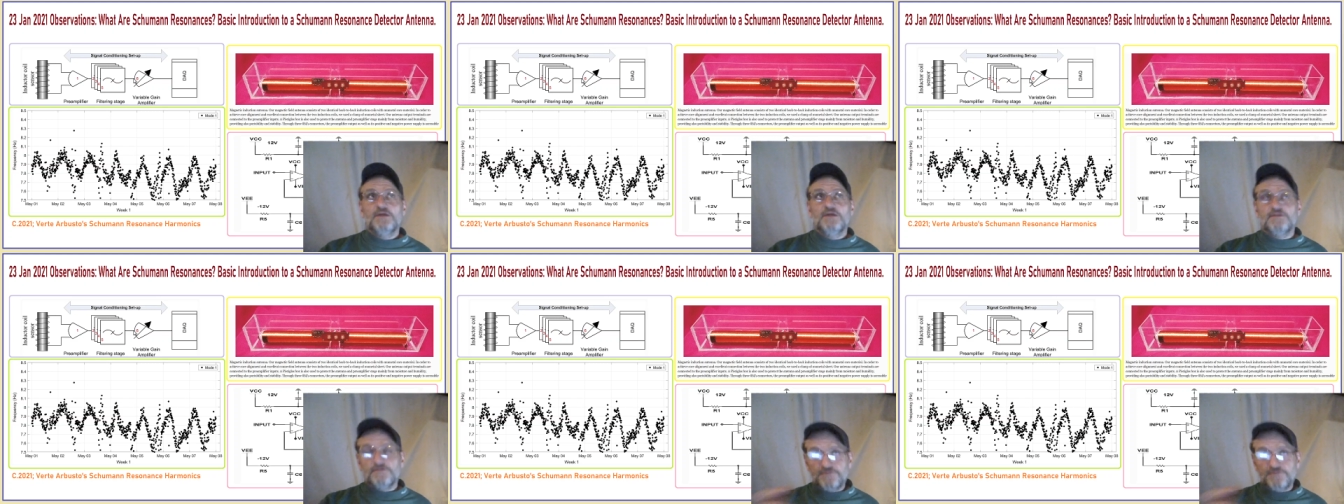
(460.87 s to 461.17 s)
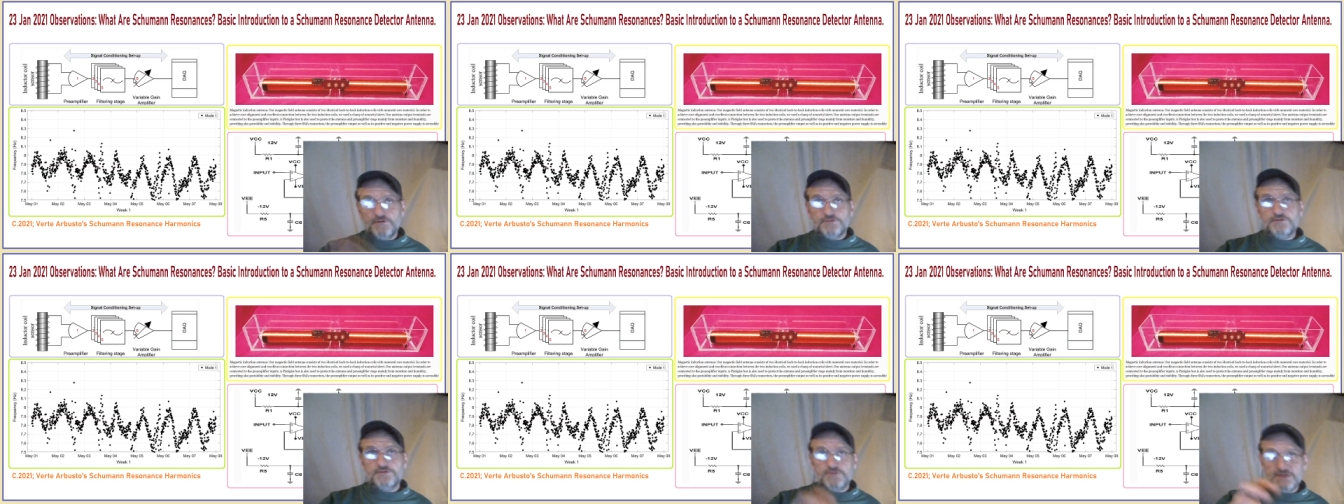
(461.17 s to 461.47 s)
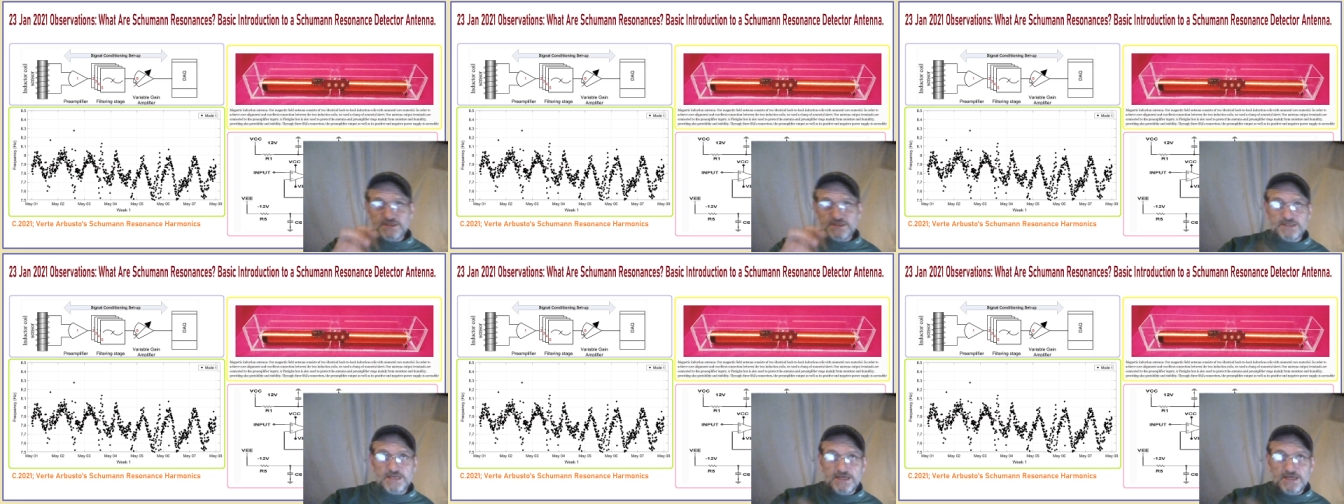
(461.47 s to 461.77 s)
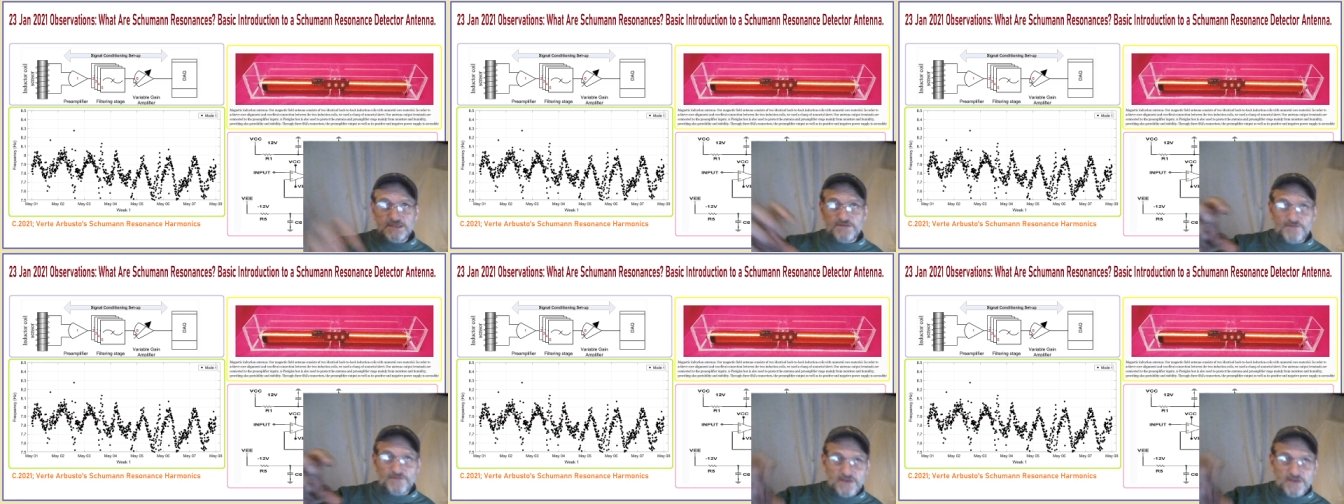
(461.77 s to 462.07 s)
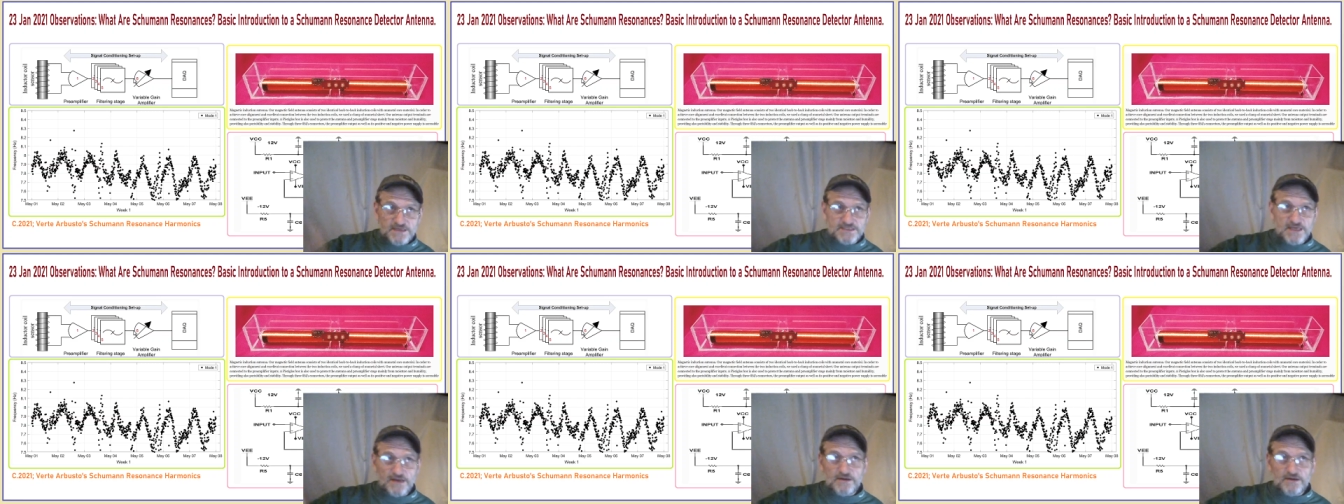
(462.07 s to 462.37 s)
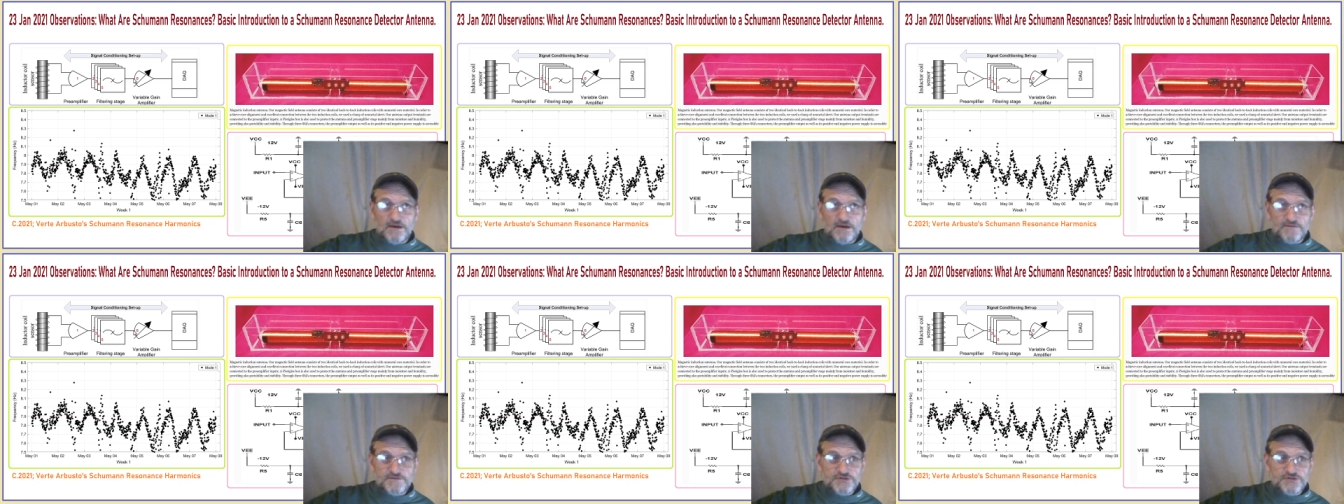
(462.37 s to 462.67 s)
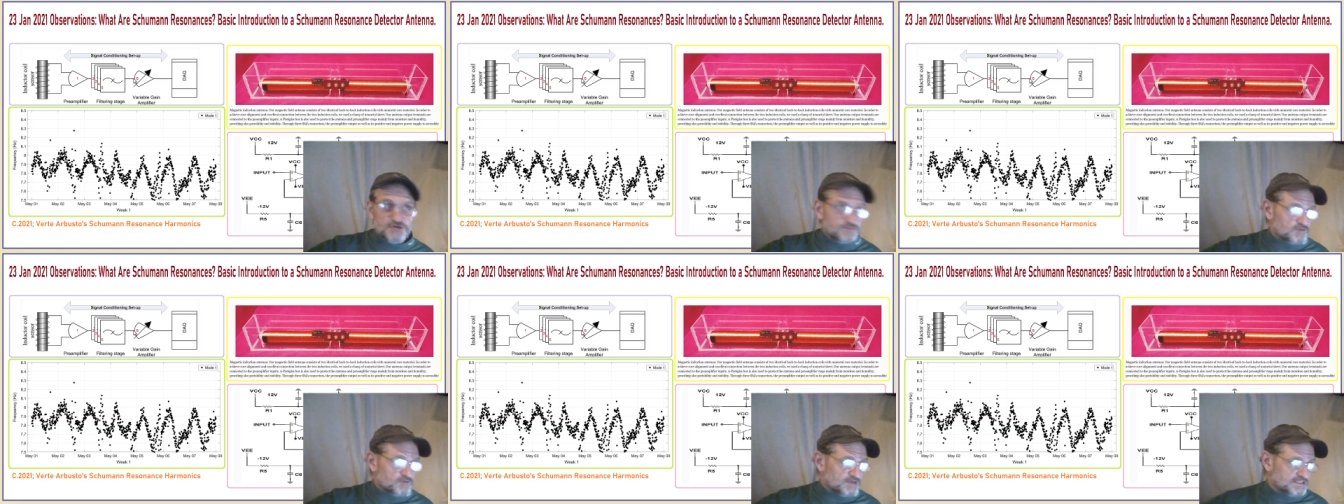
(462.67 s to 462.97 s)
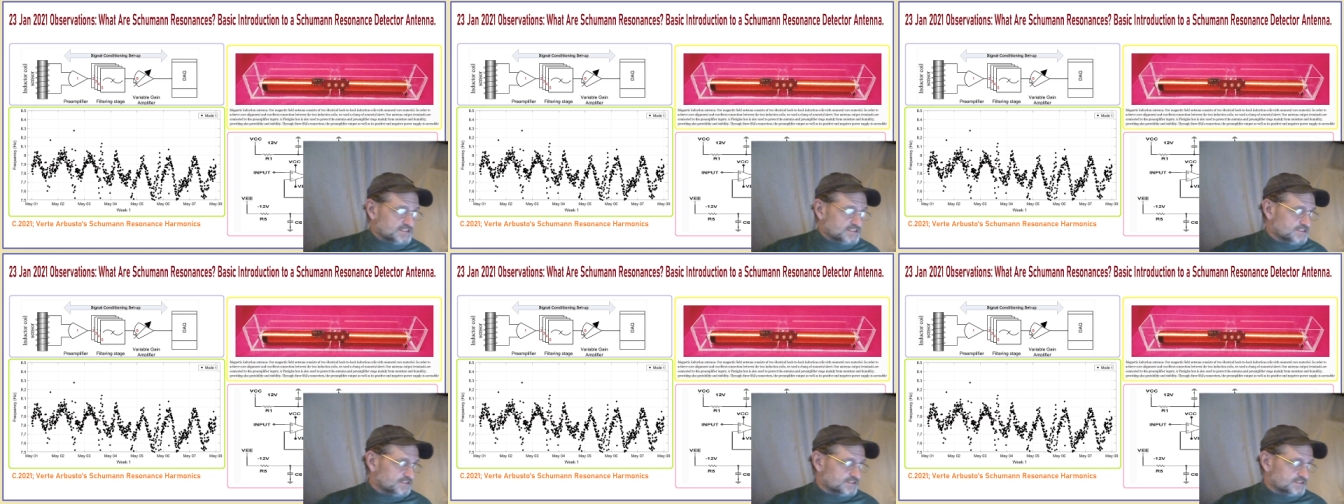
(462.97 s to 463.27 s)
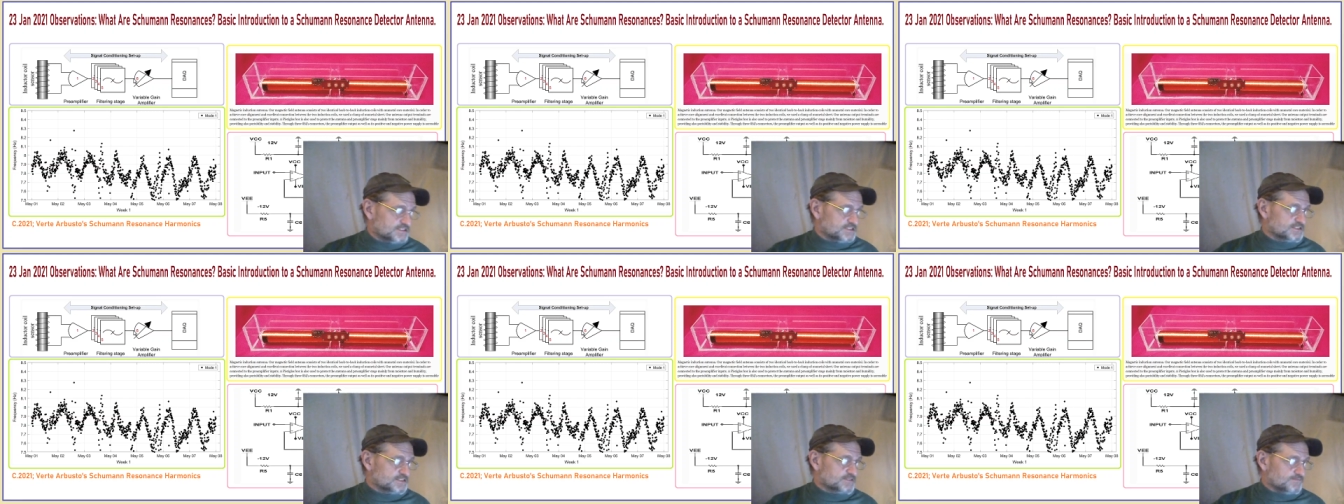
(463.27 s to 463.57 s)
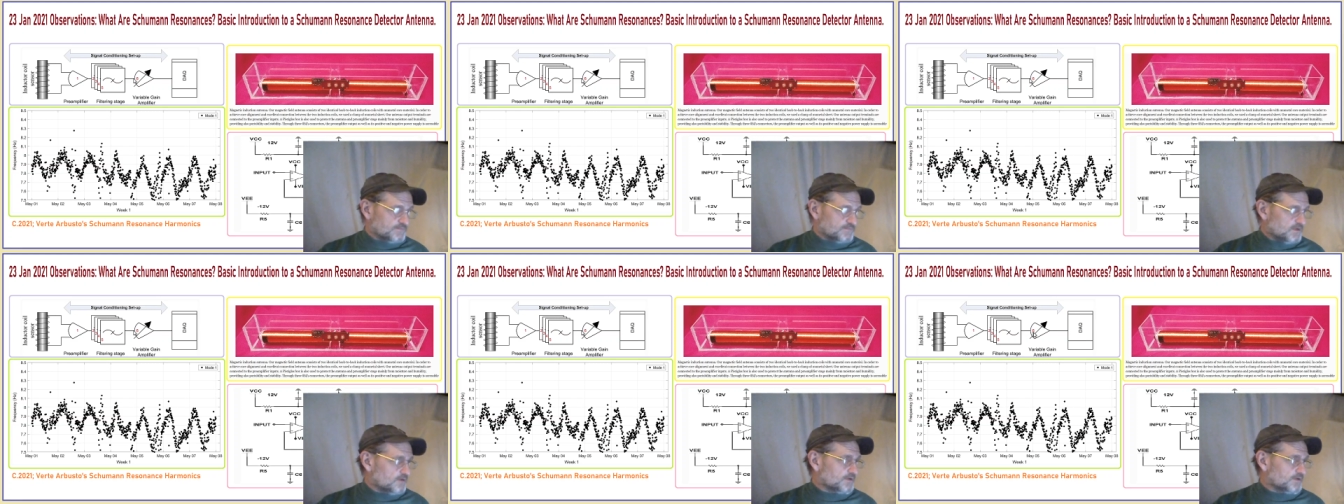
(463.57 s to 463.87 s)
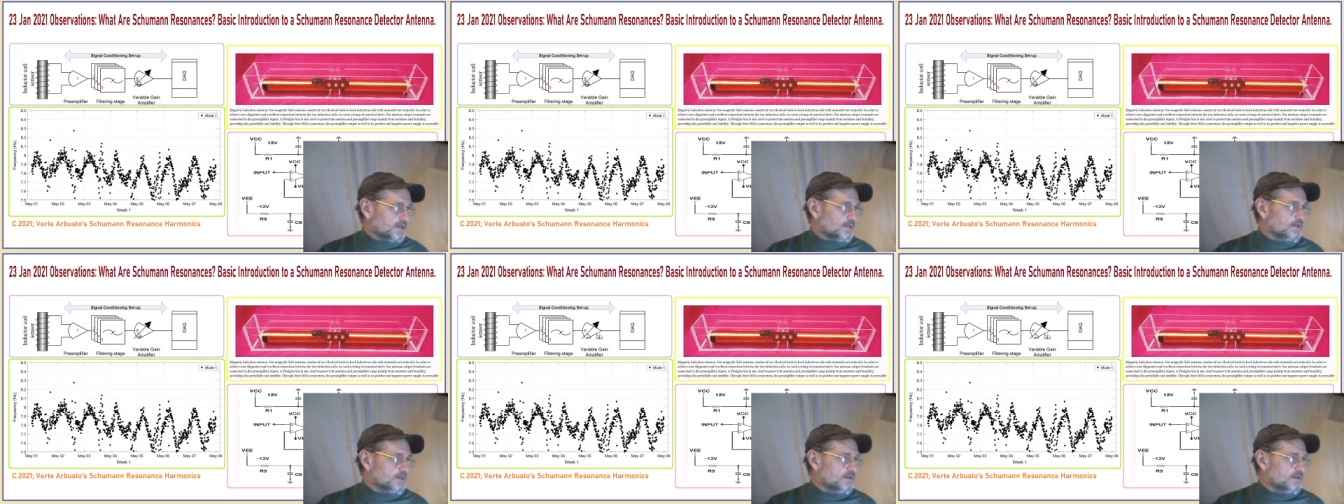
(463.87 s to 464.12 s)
the filtering stage of the antenna of the Schumann resonances. Okay.